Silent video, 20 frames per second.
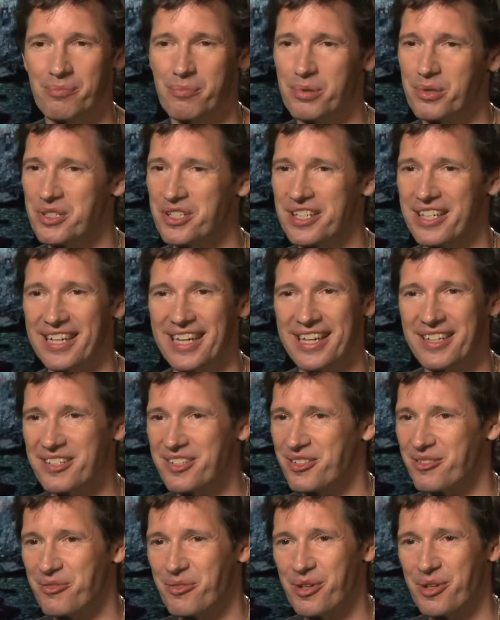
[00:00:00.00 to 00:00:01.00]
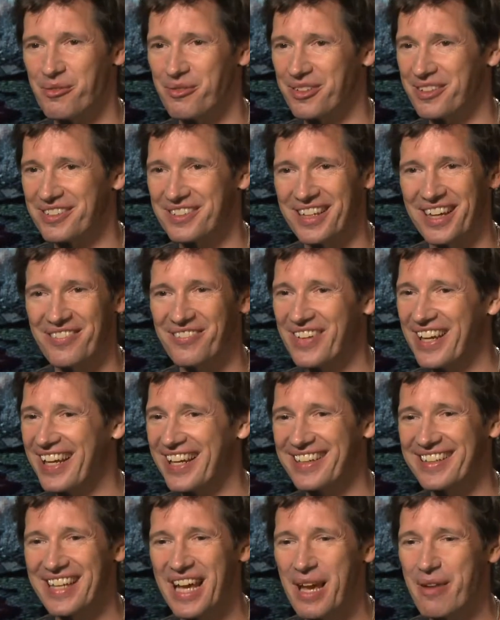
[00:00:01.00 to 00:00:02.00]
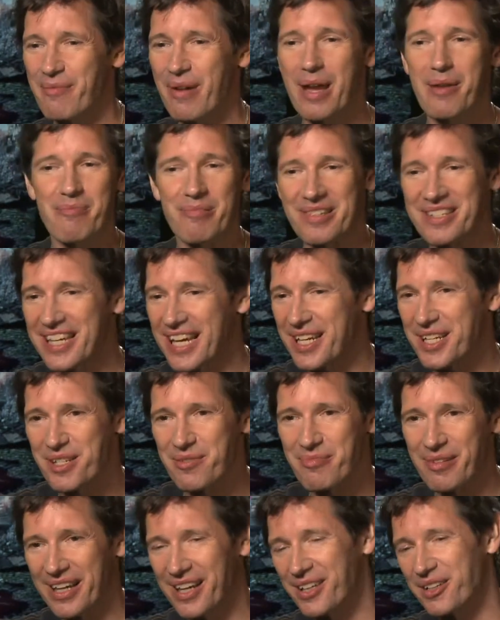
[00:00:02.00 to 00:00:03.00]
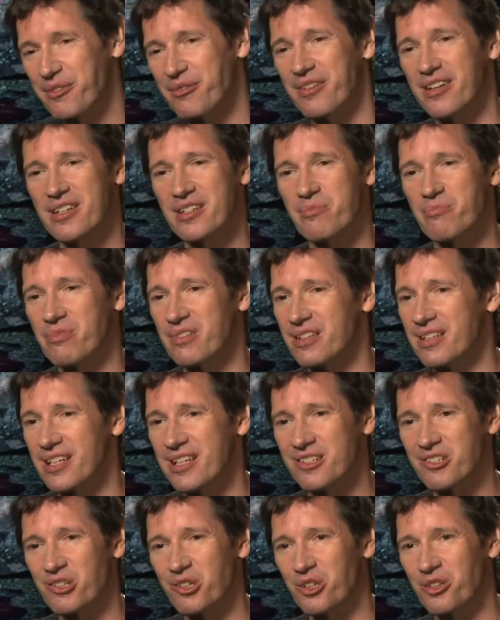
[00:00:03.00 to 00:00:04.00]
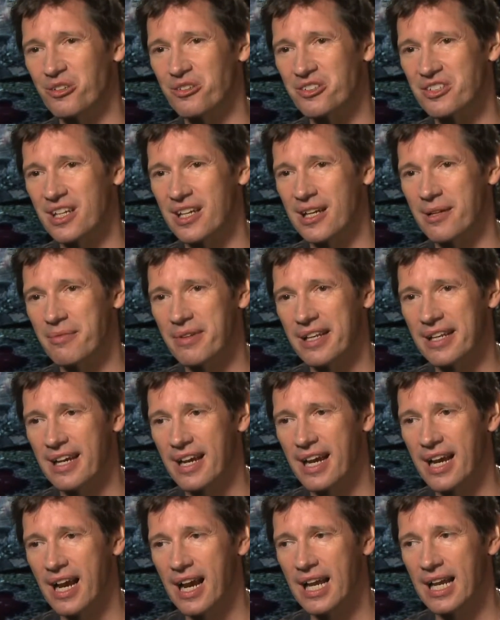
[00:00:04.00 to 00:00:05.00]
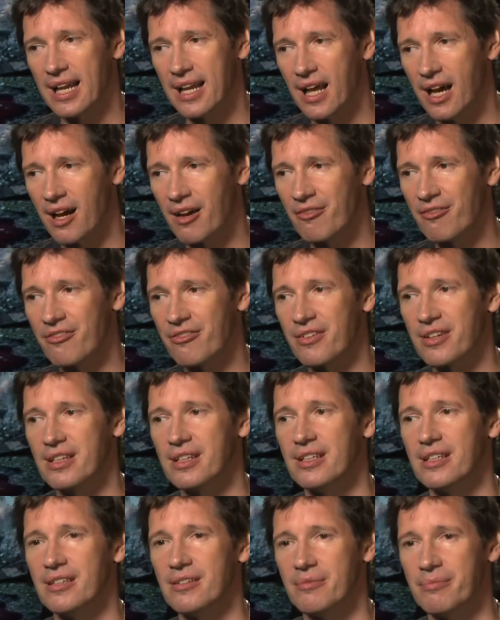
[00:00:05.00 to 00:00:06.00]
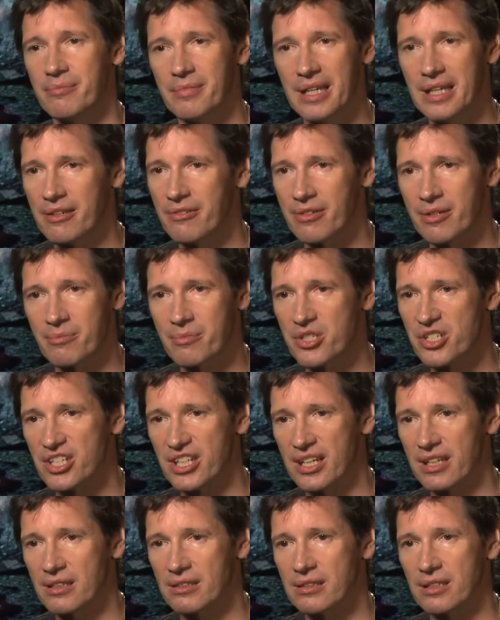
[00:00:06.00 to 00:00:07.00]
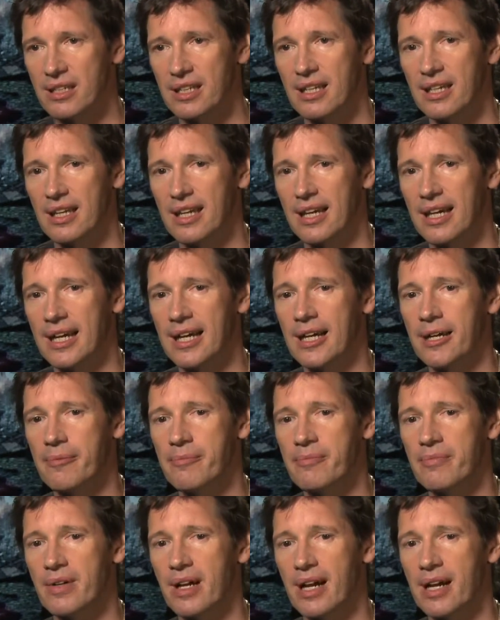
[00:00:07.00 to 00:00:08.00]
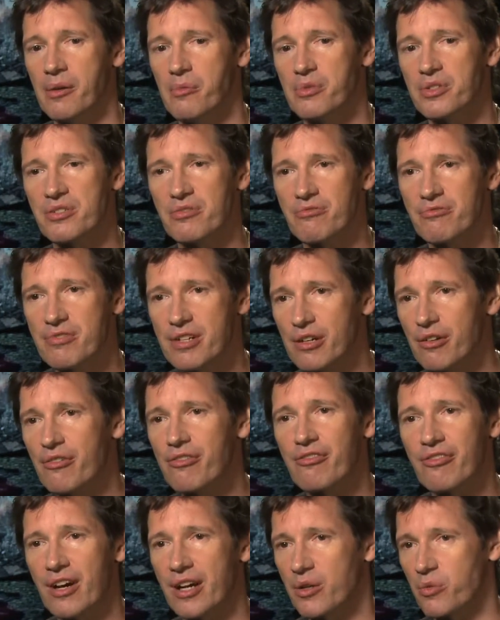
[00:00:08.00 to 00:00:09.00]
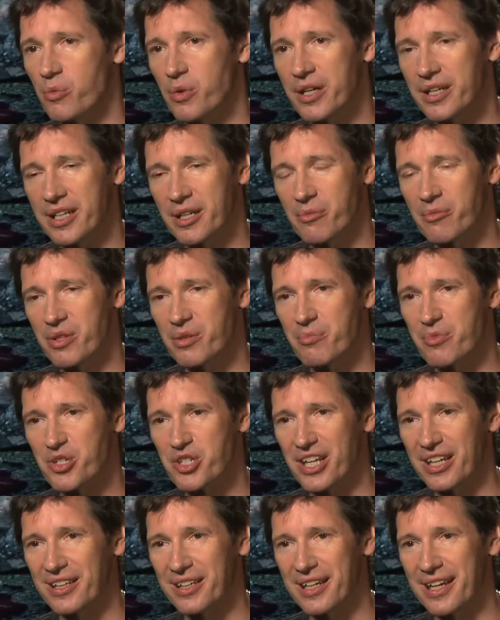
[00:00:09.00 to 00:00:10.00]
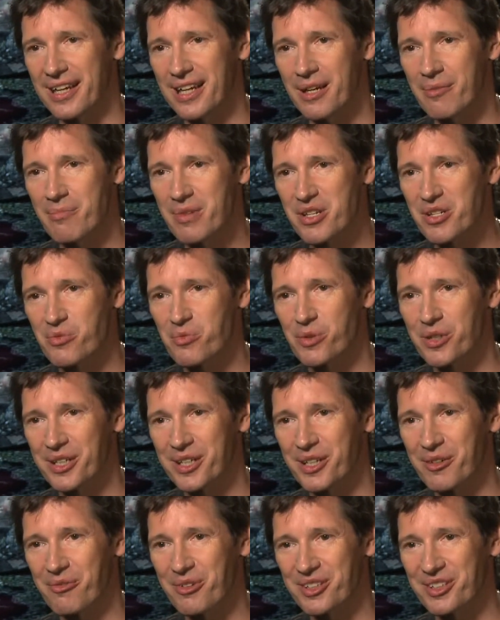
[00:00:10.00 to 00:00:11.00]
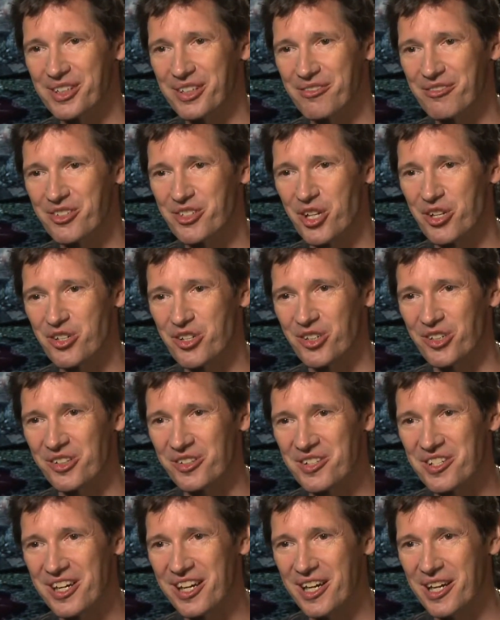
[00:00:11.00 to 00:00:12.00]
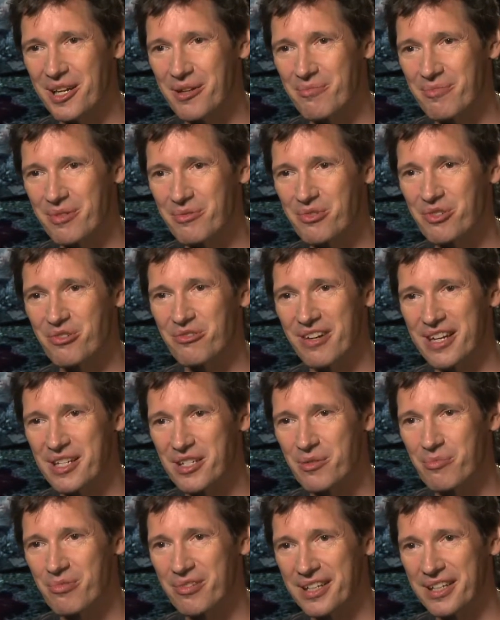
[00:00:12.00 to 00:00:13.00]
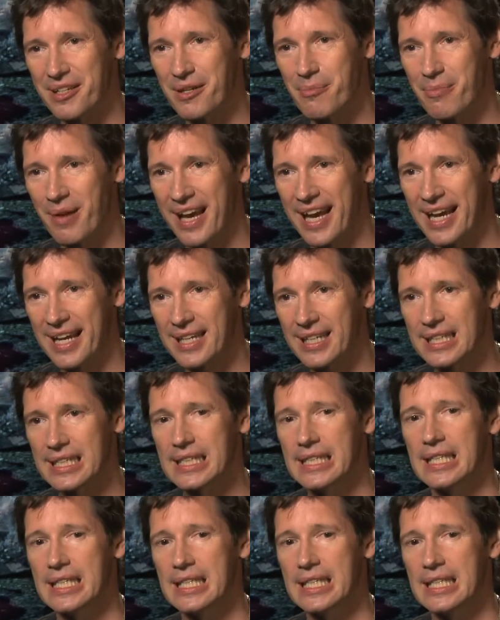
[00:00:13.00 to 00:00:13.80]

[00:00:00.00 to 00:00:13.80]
pussycats to work with. I mean, they may pretend to be otherwise, but they're dolls. I mean, I love Mila and Michelle. It was real fun working with Michelle again. I missed working with her for such a long time. It was great to bring her back.